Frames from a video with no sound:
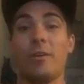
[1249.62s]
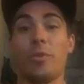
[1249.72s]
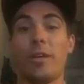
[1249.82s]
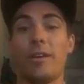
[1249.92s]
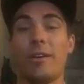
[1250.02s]

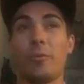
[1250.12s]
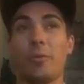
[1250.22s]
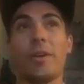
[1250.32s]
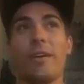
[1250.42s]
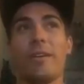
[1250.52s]
but we
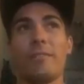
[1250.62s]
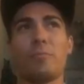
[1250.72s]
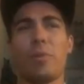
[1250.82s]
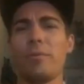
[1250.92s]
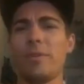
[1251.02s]
got
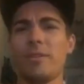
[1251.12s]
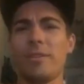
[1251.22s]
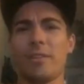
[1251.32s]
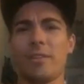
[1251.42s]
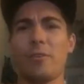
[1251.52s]
probably good
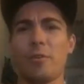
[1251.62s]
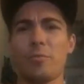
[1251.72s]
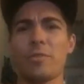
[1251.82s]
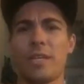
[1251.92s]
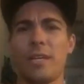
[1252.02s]
like
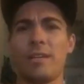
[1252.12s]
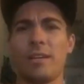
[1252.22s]
30%.